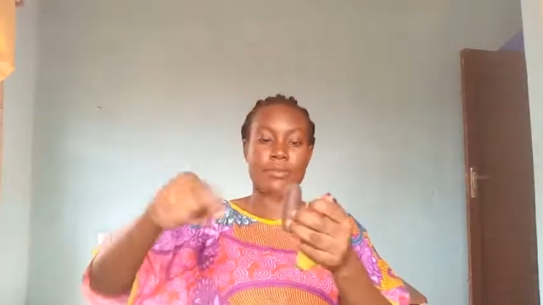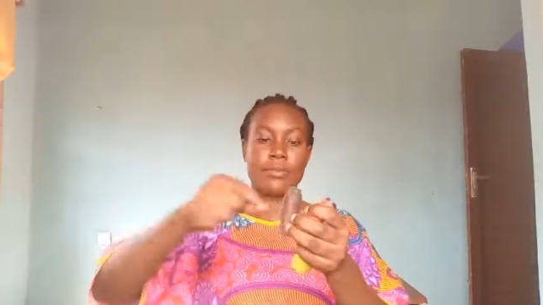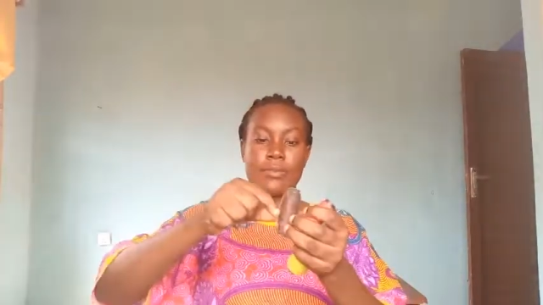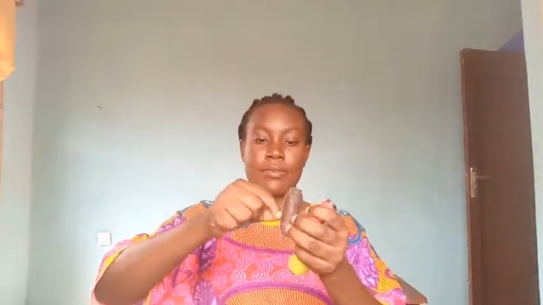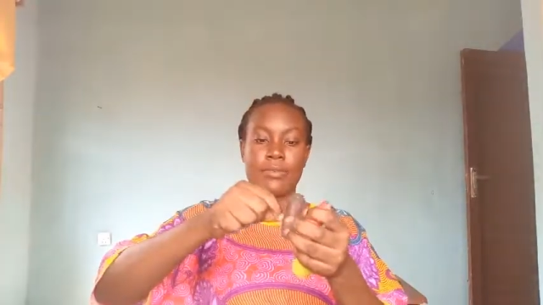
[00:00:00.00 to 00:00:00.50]

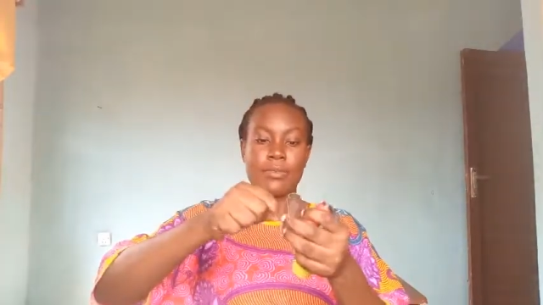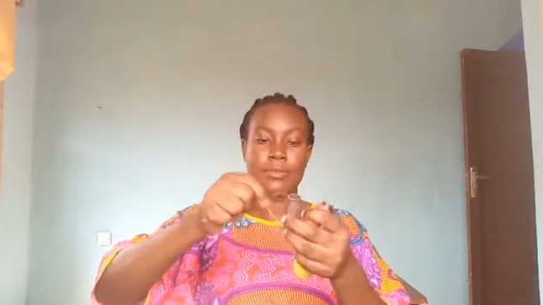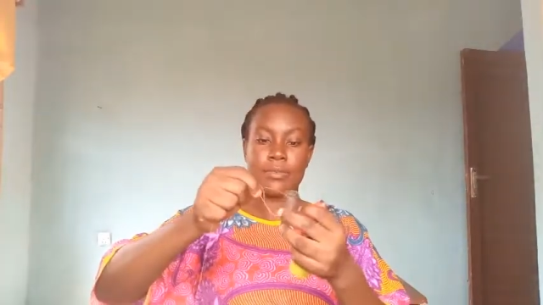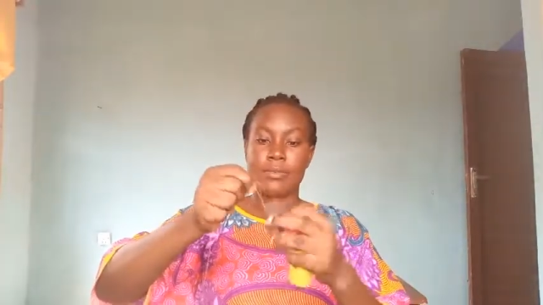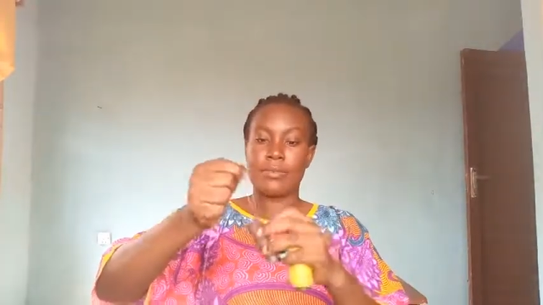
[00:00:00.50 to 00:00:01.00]

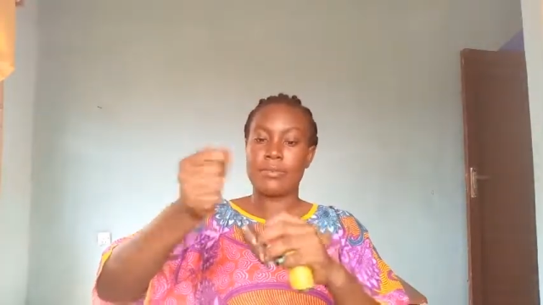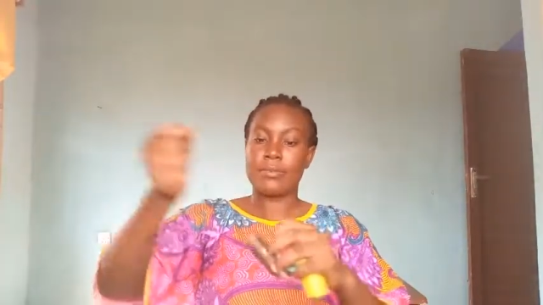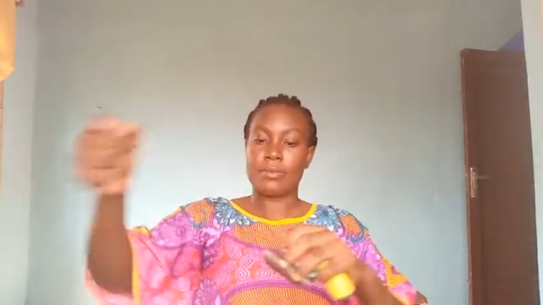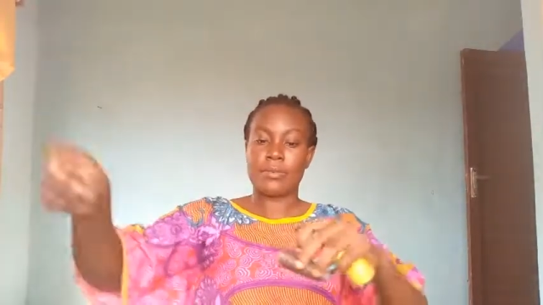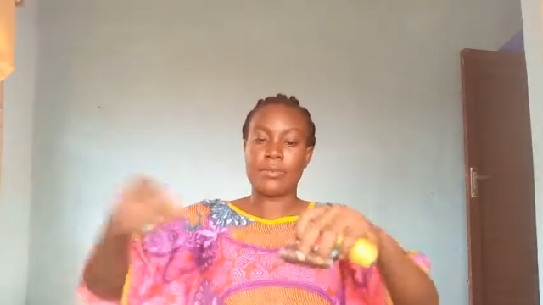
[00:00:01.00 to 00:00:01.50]

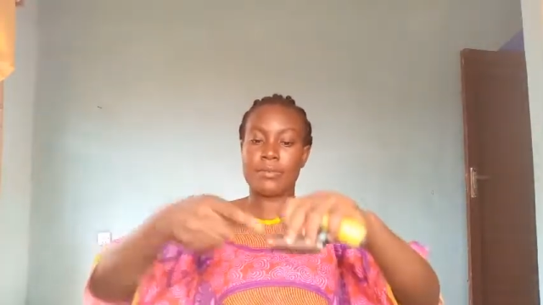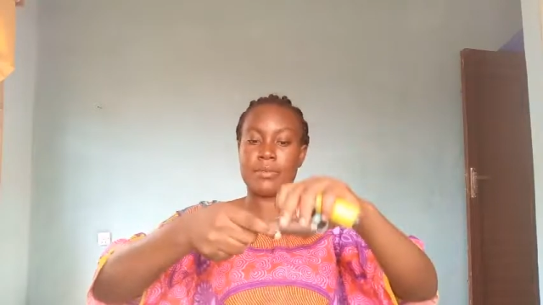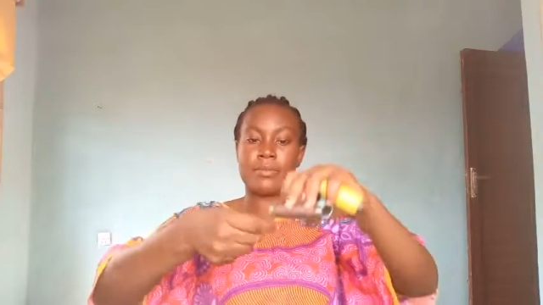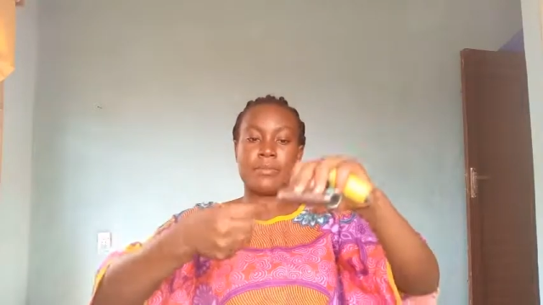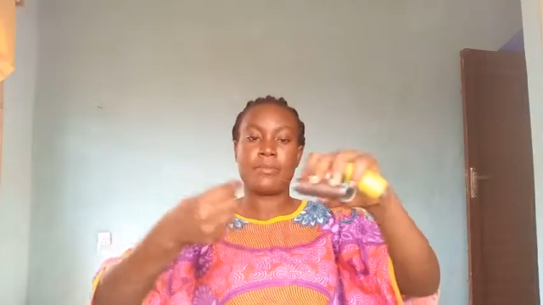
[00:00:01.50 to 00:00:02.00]

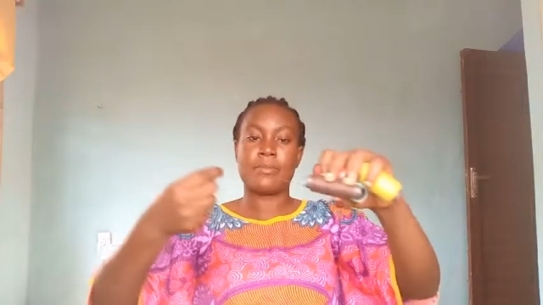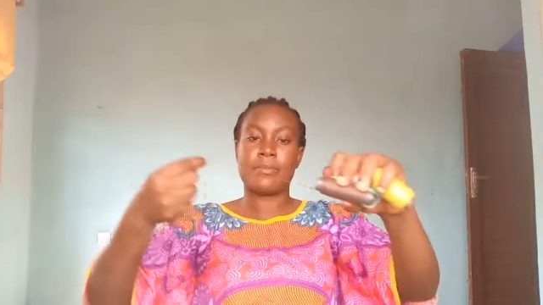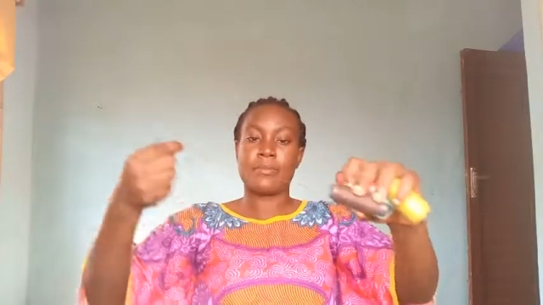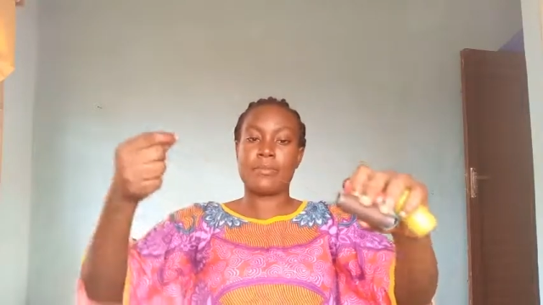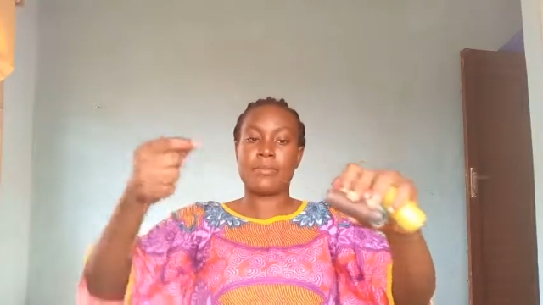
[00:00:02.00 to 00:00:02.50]

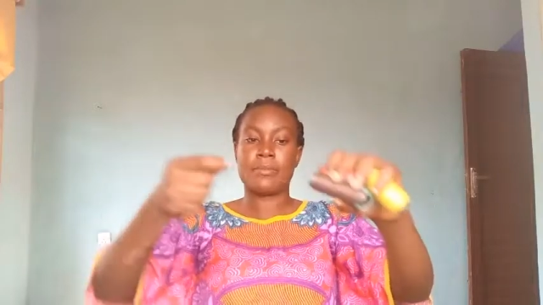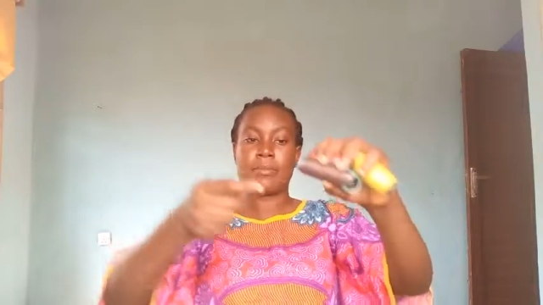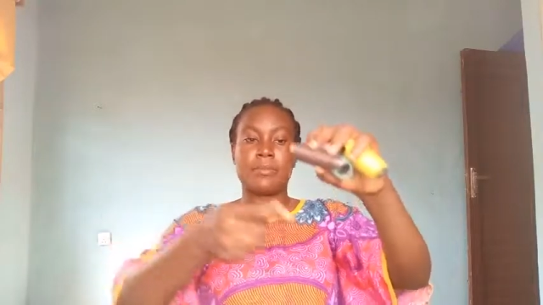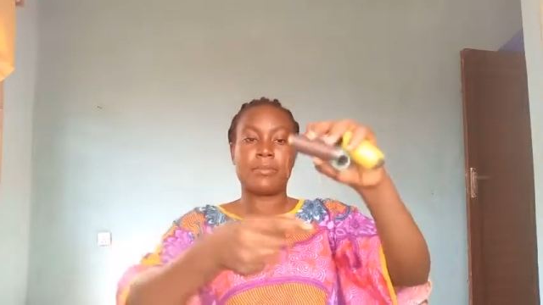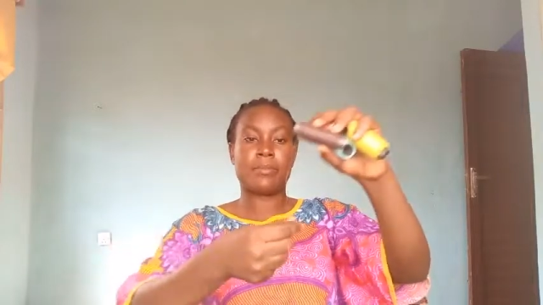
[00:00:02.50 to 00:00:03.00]

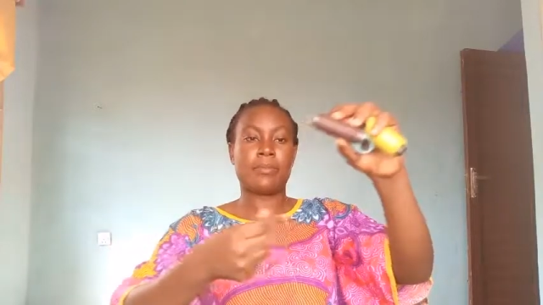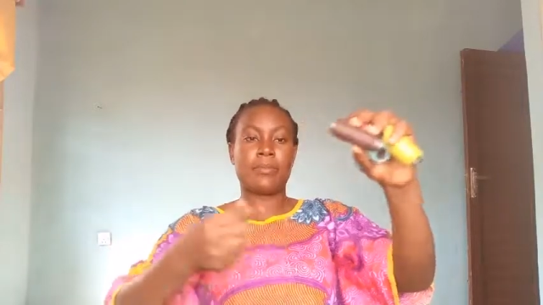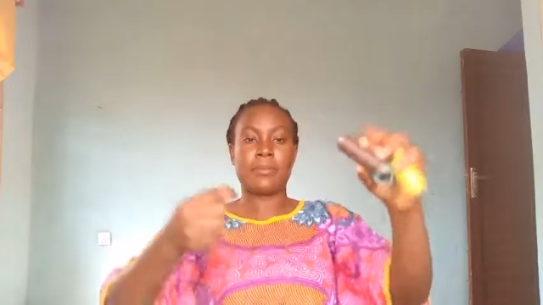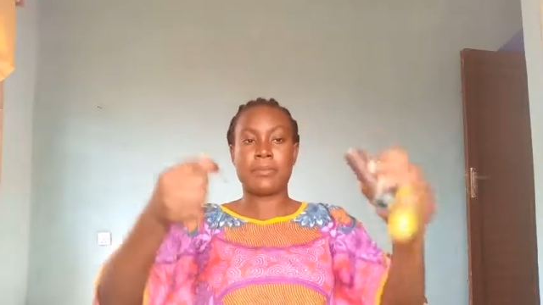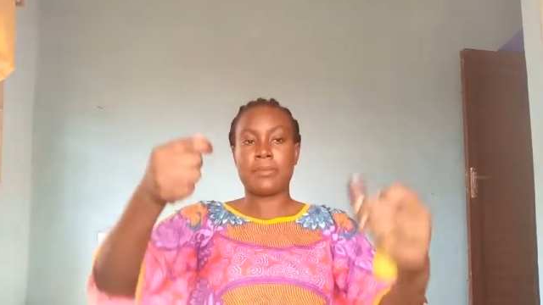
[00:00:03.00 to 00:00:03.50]

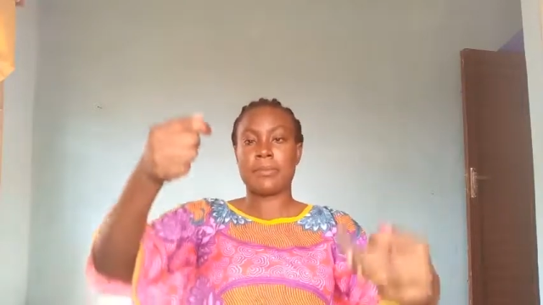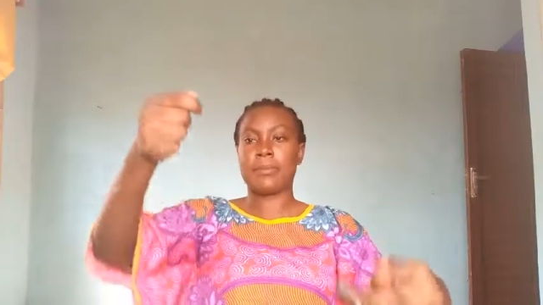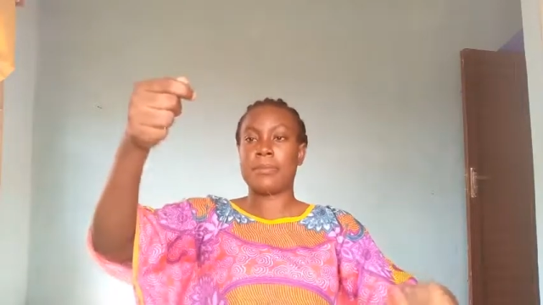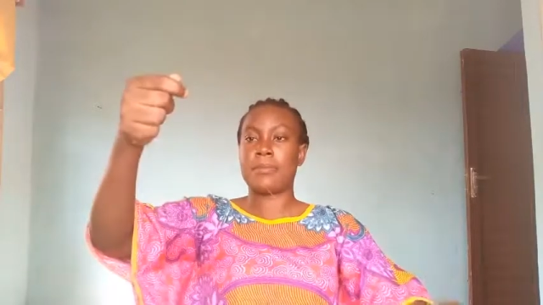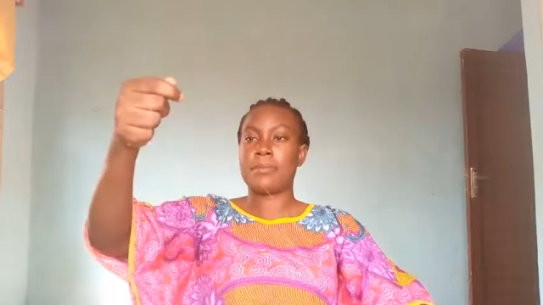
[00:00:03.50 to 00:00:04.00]

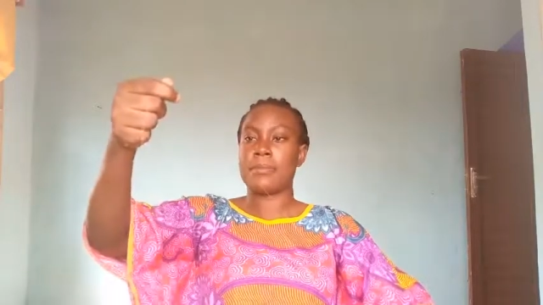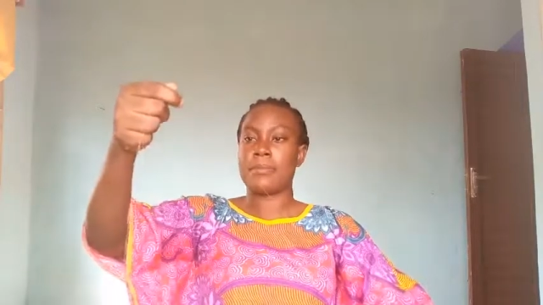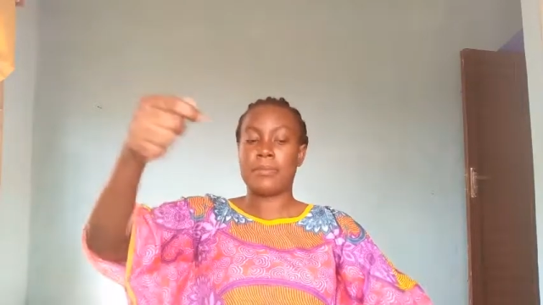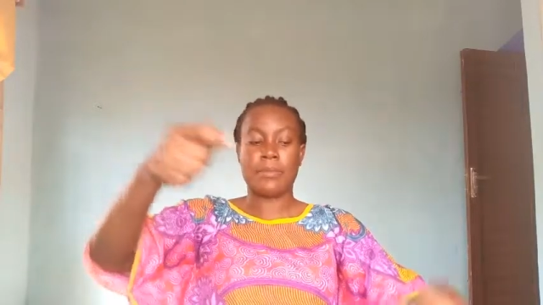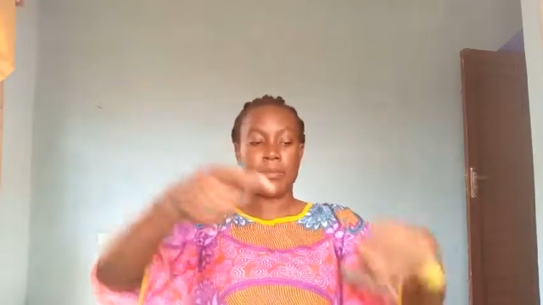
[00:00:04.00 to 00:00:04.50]

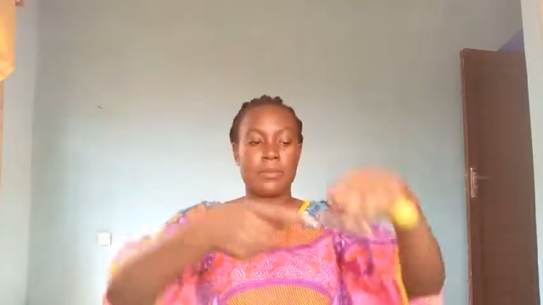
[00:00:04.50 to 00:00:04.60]
(no one is talking)